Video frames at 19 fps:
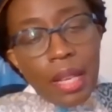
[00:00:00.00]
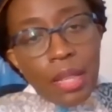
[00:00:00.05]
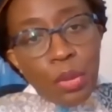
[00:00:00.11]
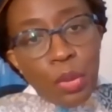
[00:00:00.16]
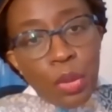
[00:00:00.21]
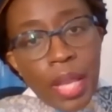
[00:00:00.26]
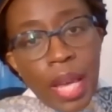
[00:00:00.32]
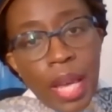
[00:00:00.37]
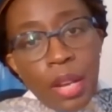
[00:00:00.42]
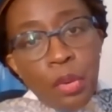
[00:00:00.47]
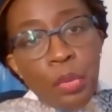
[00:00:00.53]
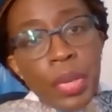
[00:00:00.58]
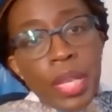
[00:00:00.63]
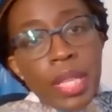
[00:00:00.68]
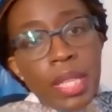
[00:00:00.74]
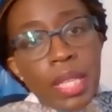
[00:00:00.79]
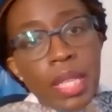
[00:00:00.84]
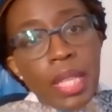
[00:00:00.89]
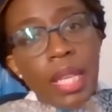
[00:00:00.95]
So that
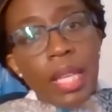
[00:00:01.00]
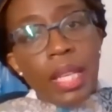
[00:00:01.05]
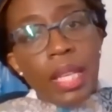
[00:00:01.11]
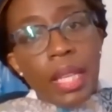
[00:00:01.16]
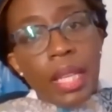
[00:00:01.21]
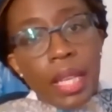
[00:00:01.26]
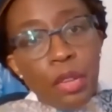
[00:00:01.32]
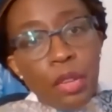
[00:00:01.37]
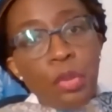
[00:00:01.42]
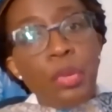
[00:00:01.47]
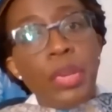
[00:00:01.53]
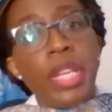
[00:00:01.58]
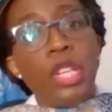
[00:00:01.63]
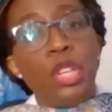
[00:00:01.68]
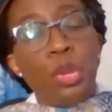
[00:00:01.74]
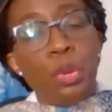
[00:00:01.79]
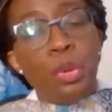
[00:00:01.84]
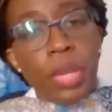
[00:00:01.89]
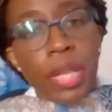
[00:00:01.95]
reskilling and
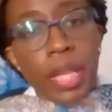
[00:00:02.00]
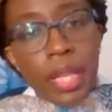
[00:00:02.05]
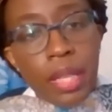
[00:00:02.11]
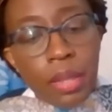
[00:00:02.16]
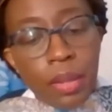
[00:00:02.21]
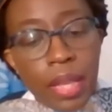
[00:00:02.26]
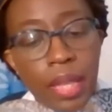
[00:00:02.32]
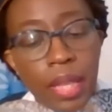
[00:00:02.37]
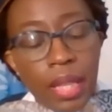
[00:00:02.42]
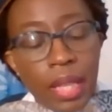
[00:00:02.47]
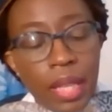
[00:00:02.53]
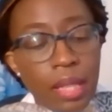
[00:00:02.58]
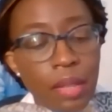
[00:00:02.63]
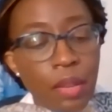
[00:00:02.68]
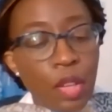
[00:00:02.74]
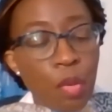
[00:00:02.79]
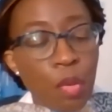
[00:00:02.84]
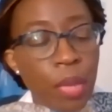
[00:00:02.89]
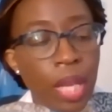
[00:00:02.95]
retooling. So I think there's
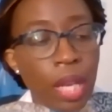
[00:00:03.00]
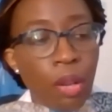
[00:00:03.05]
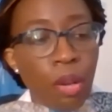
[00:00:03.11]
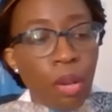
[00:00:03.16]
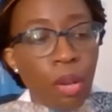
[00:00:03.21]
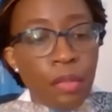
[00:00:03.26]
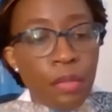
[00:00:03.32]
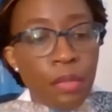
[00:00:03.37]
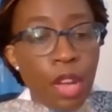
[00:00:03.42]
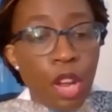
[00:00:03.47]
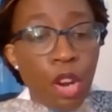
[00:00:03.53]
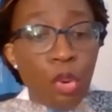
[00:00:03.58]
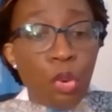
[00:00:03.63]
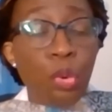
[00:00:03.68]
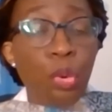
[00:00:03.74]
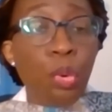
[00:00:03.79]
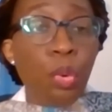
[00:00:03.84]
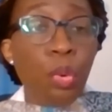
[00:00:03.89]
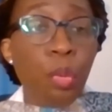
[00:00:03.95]
going to be a lot of
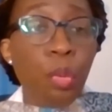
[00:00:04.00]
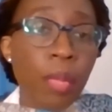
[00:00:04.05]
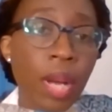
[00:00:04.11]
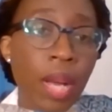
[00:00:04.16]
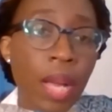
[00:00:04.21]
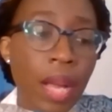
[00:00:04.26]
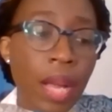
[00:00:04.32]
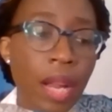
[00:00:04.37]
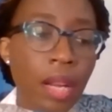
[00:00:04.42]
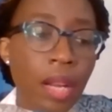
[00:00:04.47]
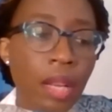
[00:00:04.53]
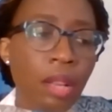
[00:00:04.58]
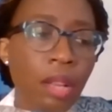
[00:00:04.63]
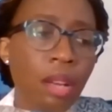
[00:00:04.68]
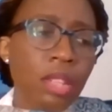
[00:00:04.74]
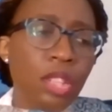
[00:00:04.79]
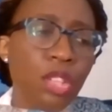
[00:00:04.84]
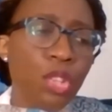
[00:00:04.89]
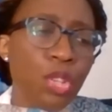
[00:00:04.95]
room,
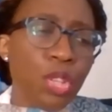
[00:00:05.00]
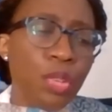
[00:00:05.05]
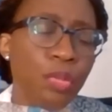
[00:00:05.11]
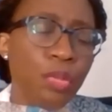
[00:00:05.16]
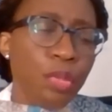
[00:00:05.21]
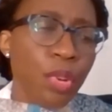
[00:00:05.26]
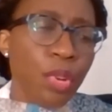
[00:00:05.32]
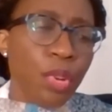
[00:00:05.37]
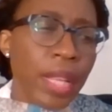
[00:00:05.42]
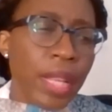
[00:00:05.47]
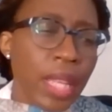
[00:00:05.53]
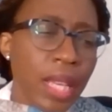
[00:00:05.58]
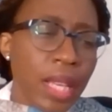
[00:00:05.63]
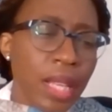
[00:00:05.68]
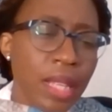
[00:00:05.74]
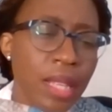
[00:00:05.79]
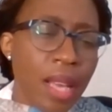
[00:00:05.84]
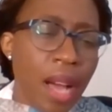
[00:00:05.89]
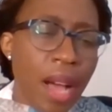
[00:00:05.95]
not just for, I
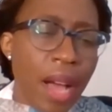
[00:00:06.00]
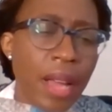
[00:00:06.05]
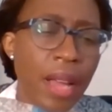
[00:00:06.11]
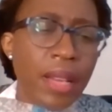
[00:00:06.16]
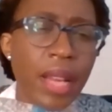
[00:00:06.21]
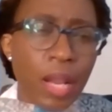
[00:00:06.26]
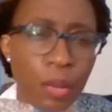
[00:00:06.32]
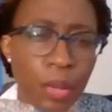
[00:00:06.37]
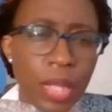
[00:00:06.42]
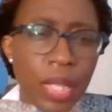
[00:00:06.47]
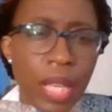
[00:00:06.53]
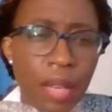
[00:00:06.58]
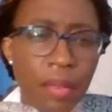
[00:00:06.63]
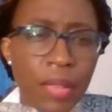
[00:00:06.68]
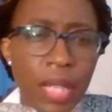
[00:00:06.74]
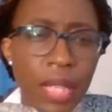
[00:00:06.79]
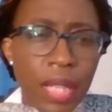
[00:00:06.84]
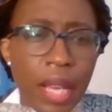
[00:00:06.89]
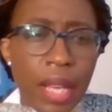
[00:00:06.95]
think, handout
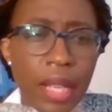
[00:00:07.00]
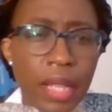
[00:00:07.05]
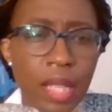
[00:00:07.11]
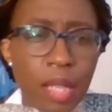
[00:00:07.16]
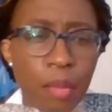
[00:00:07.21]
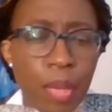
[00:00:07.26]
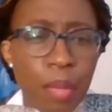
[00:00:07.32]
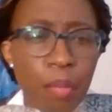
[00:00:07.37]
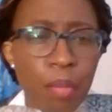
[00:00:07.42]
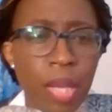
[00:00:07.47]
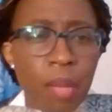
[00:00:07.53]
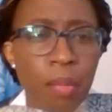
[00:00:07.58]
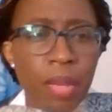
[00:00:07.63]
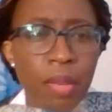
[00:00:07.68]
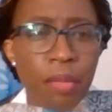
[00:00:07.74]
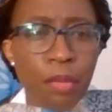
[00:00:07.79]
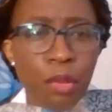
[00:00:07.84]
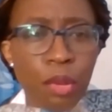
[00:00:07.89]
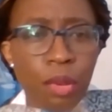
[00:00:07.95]
safety nets, but
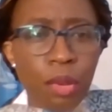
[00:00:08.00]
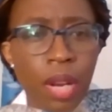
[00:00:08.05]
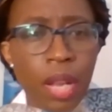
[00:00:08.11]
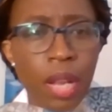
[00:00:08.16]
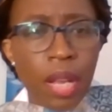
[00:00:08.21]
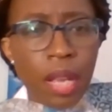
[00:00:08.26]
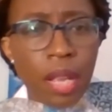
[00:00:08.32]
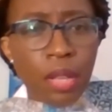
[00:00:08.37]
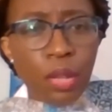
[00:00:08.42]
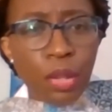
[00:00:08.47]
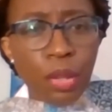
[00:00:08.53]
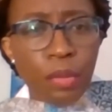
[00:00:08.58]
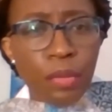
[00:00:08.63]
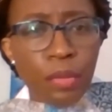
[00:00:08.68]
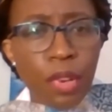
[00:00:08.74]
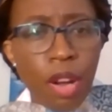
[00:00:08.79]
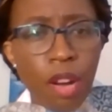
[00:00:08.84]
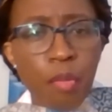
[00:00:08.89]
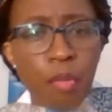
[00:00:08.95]
maybe for sort
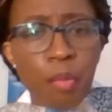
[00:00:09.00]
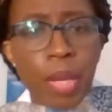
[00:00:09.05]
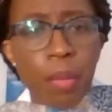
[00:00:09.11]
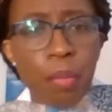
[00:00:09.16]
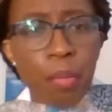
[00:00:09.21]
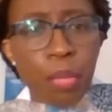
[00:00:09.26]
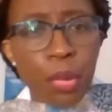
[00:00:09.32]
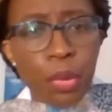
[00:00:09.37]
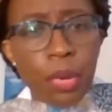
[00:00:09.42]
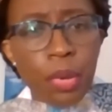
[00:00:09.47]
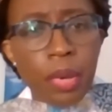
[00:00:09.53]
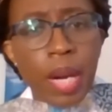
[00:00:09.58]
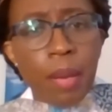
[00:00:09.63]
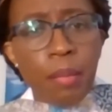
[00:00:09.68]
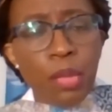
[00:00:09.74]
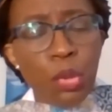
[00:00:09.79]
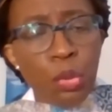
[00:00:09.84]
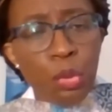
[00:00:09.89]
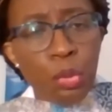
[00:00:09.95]
of government
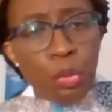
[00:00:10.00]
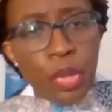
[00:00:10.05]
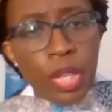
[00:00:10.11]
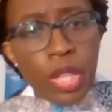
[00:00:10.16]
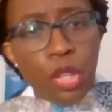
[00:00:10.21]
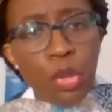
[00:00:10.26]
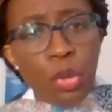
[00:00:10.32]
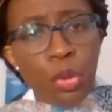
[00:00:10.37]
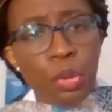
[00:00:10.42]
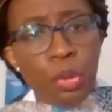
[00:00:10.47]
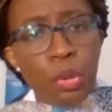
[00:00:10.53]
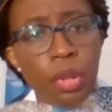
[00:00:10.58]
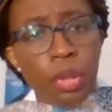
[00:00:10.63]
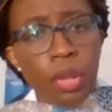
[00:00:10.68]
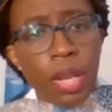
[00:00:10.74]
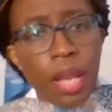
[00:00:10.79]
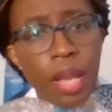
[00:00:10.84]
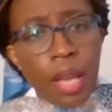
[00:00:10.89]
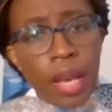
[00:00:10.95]
programs to
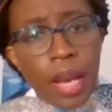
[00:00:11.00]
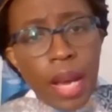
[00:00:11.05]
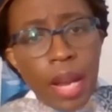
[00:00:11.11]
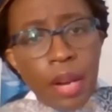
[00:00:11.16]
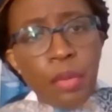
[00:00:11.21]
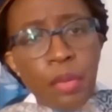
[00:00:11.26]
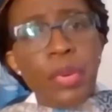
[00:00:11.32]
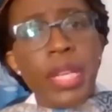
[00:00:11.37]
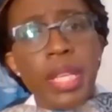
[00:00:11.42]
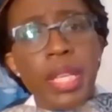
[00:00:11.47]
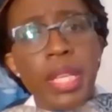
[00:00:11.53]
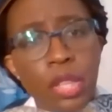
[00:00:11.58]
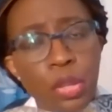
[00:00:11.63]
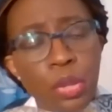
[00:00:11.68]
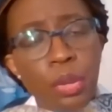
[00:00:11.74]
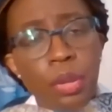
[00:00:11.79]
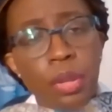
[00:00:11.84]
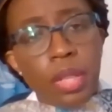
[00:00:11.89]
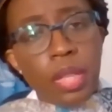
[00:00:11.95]
retool and
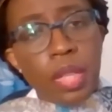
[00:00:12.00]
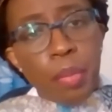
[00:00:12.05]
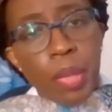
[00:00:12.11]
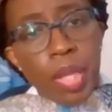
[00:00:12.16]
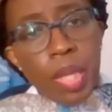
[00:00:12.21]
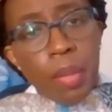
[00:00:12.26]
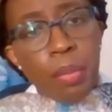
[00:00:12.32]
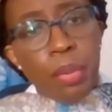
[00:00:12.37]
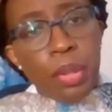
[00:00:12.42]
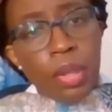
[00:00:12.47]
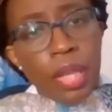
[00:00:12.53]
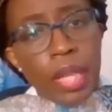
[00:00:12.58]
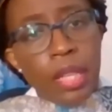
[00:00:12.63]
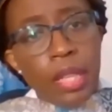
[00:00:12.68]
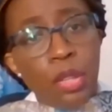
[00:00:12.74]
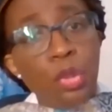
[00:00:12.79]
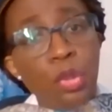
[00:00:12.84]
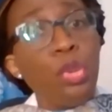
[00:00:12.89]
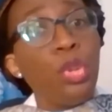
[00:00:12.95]
reinsert people
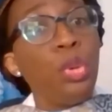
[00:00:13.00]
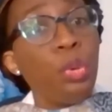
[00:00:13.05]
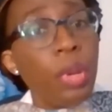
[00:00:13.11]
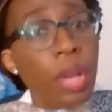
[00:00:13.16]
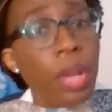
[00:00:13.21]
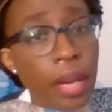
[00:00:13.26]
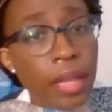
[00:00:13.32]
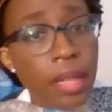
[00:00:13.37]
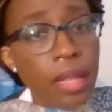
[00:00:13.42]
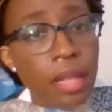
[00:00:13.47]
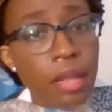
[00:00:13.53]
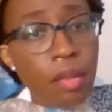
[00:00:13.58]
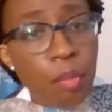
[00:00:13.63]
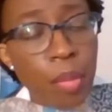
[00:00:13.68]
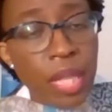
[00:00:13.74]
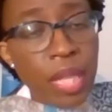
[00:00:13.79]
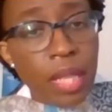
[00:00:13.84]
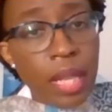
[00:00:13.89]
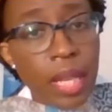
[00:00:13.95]
into new lines of
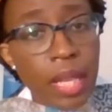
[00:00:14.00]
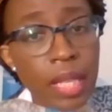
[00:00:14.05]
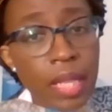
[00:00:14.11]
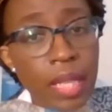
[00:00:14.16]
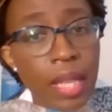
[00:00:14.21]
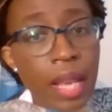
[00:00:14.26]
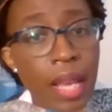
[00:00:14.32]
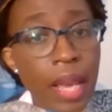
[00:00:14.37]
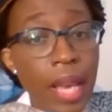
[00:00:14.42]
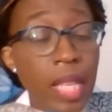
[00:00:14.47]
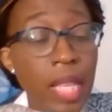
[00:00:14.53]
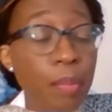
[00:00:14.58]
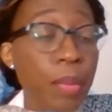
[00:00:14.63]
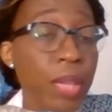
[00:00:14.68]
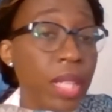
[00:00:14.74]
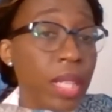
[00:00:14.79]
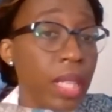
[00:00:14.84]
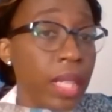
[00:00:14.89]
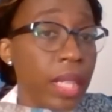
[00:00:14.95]
business,
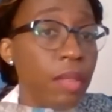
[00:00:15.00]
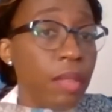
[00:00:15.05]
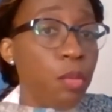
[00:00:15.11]
especially